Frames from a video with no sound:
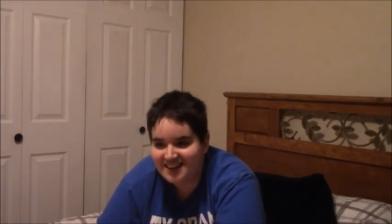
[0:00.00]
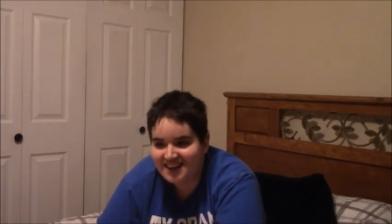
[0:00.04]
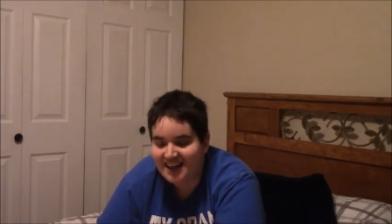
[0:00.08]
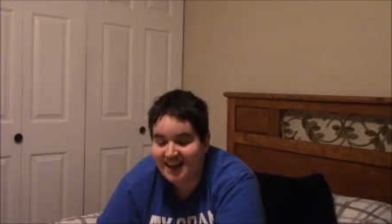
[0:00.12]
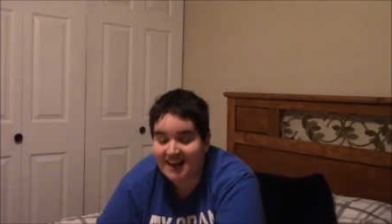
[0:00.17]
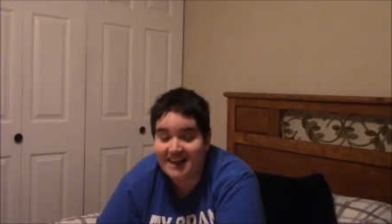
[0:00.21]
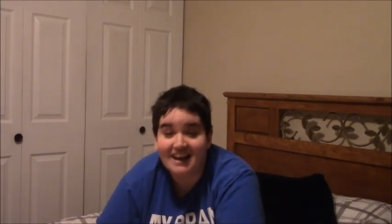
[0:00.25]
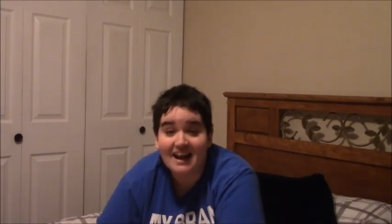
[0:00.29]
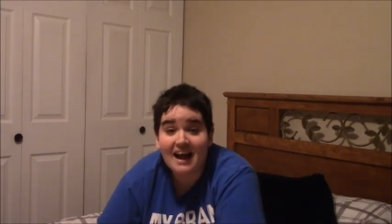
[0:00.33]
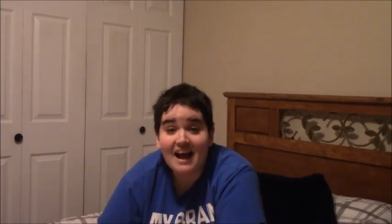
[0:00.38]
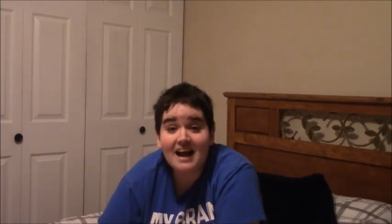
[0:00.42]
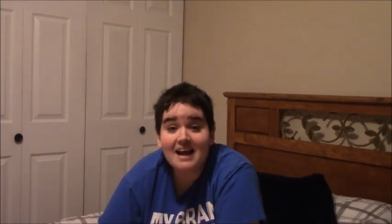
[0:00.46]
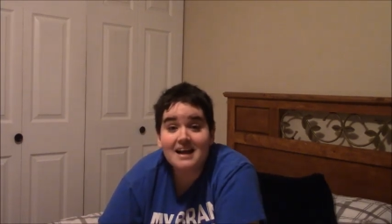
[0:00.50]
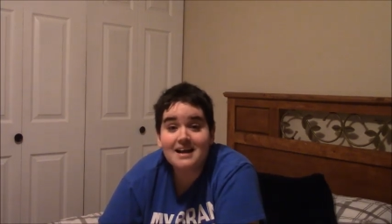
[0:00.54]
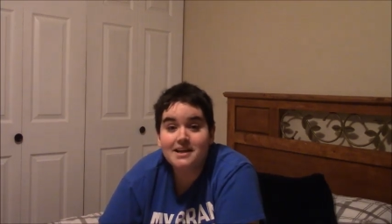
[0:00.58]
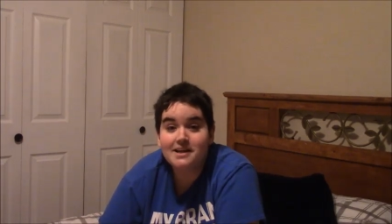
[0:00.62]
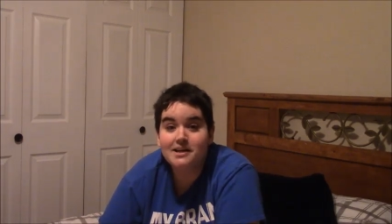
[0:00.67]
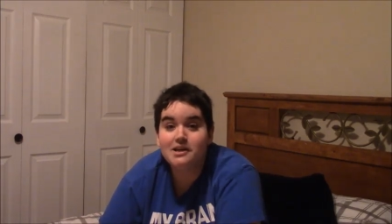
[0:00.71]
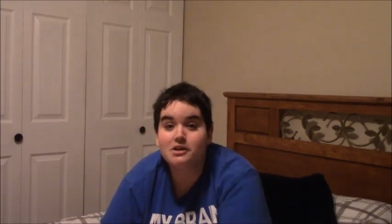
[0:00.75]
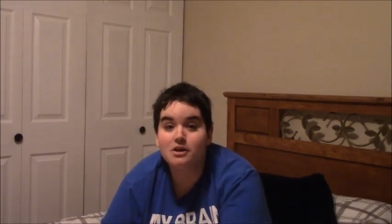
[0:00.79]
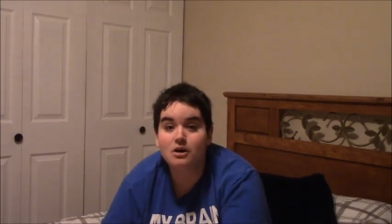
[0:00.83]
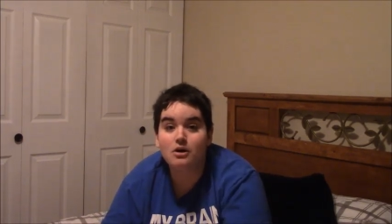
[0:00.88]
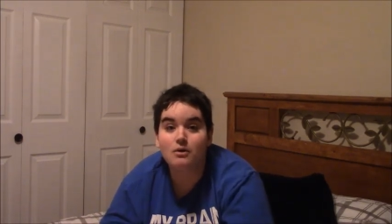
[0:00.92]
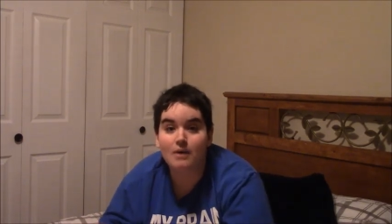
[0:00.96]
And I,
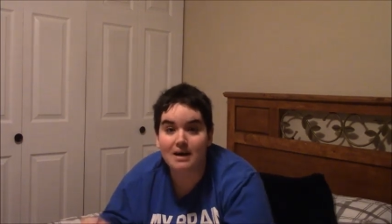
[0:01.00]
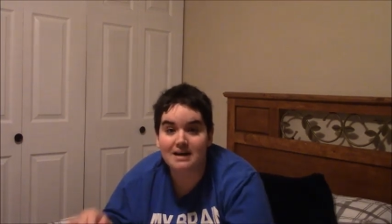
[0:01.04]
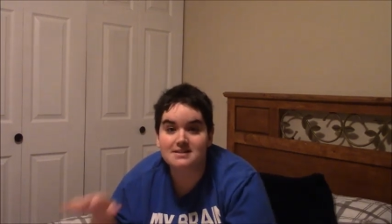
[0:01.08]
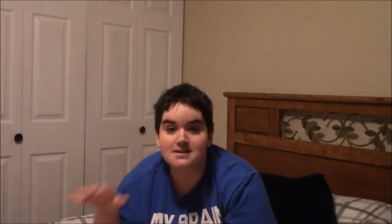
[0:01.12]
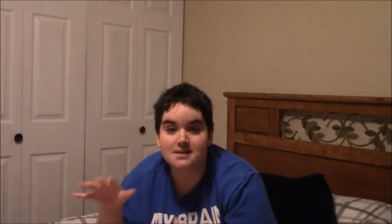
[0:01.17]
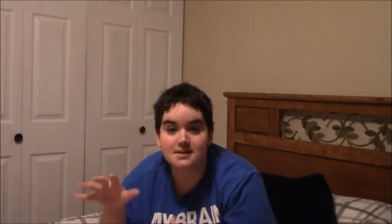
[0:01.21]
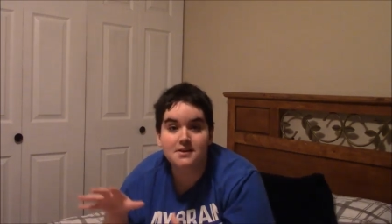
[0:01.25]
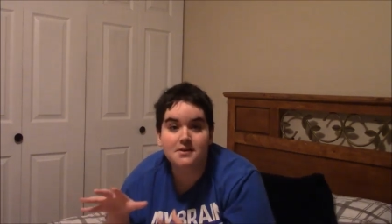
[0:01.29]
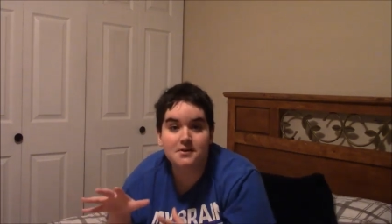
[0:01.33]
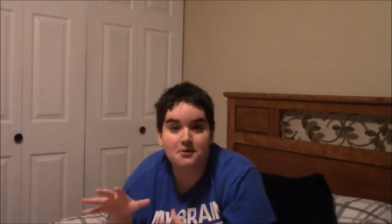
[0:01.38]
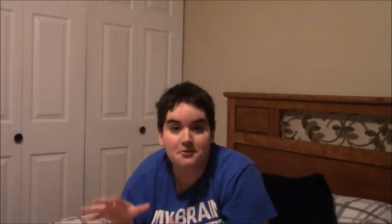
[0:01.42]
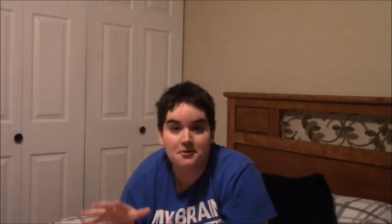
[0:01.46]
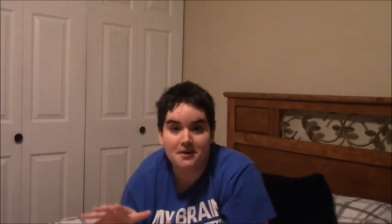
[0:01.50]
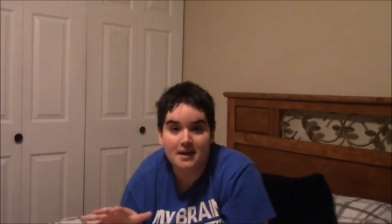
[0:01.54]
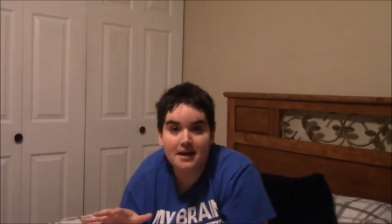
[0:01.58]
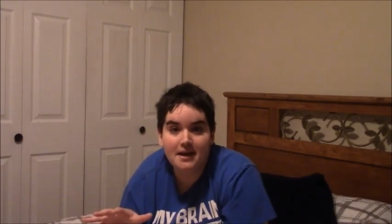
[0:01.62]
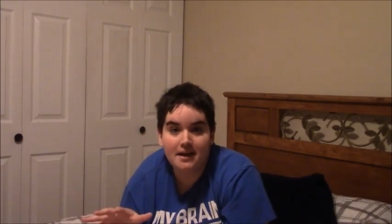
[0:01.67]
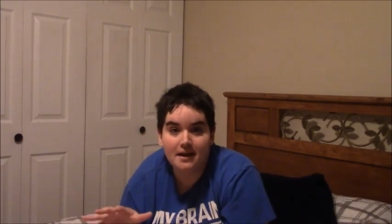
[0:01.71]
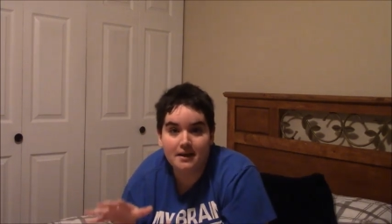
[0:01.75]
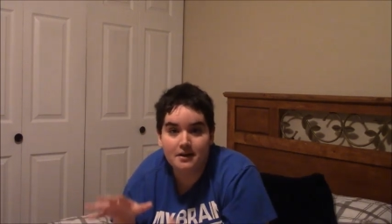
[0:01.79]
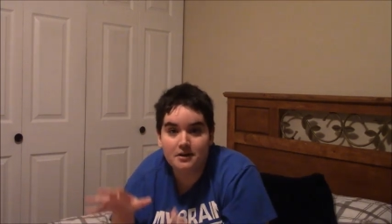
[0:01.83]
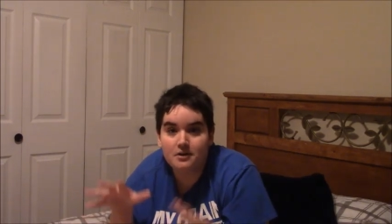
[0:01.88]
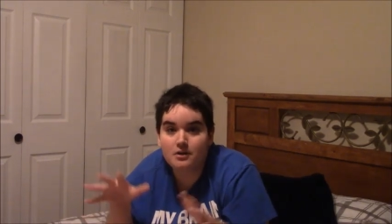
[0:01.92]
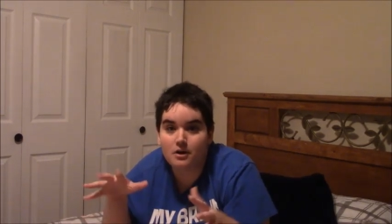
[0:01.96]
you know, as a little
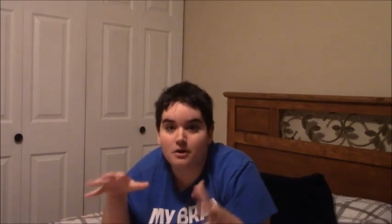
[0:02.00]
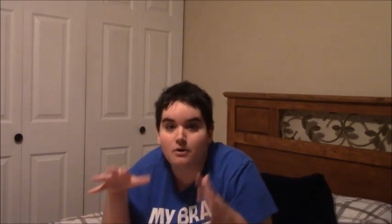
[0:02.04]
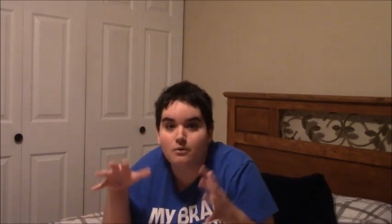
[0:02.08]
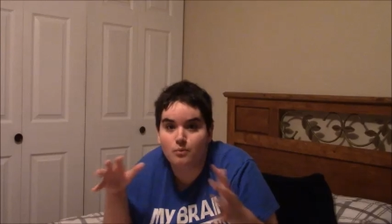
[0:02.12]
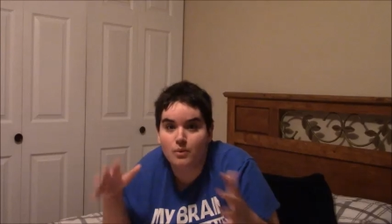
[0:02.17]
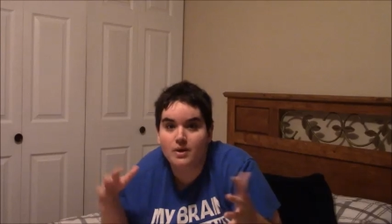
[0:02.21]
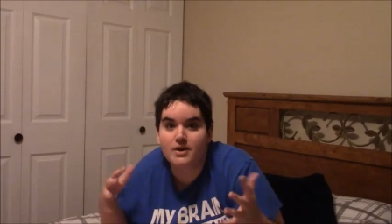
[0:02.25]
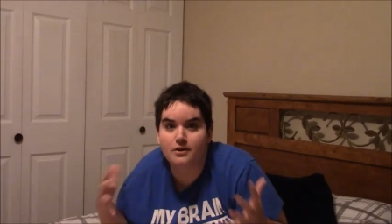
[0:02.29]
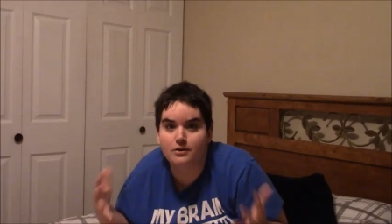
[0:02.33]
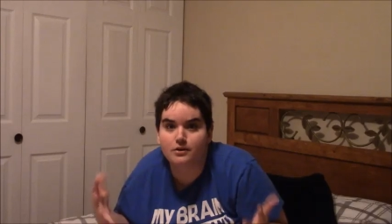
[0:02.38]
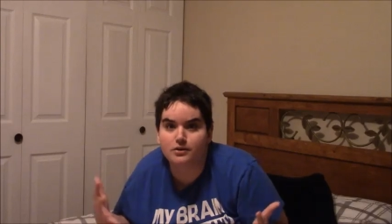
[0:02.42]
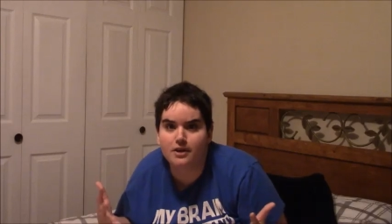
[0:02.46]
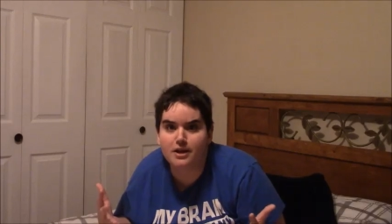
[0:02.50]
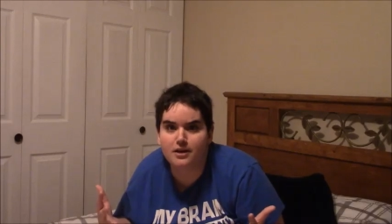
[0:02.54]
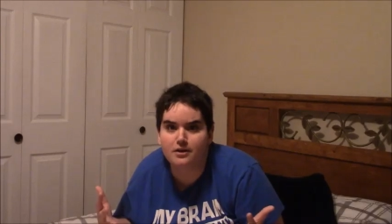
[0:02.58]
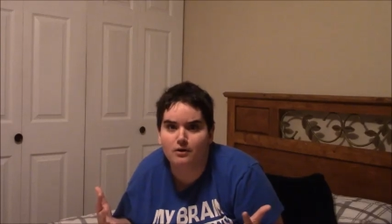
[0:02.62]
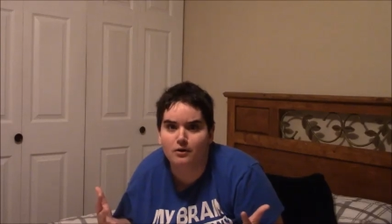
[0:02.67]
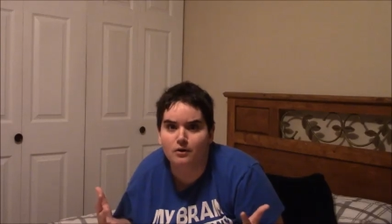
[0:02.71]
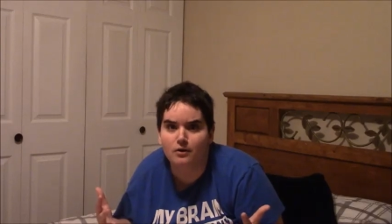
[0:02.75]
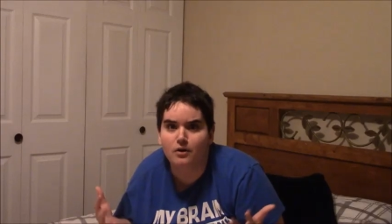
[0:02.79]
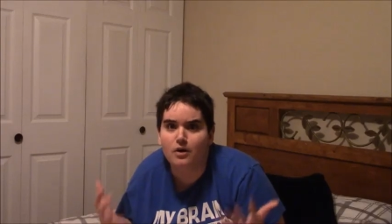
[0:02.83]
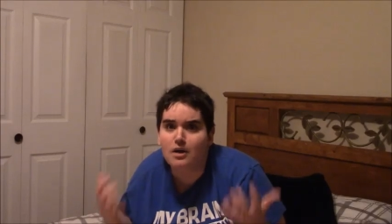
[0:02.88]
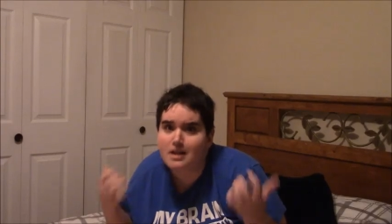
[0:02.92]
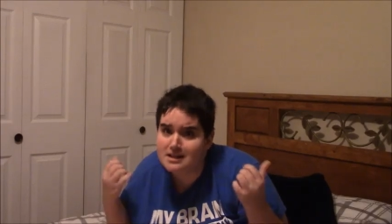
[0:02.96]
kid, you know, when you're
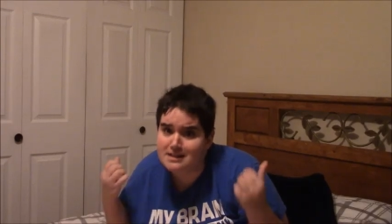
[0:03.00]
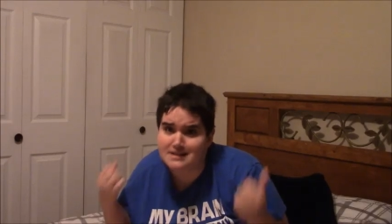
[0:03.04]
little,